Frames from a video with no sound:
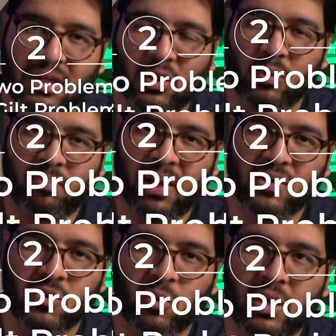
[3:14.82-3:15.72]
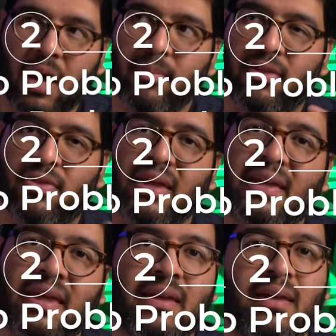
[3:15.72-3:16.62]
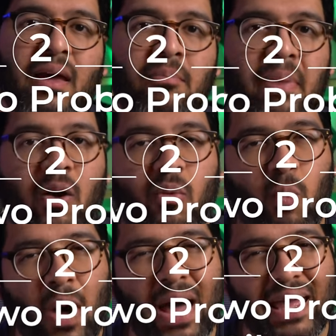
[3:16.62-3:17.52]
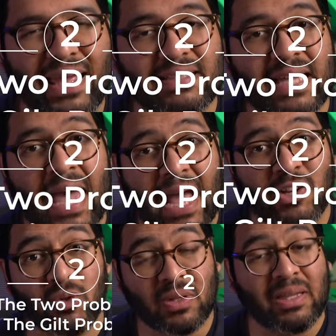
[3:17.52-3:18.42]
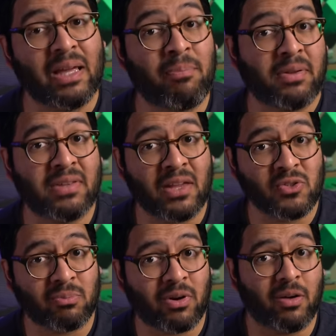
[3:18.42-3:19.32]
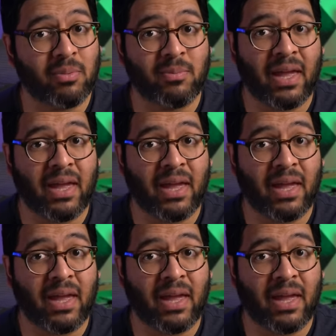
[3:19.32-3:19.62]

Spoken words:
the gilt bezel got me thinking about why it's actually a potential problem.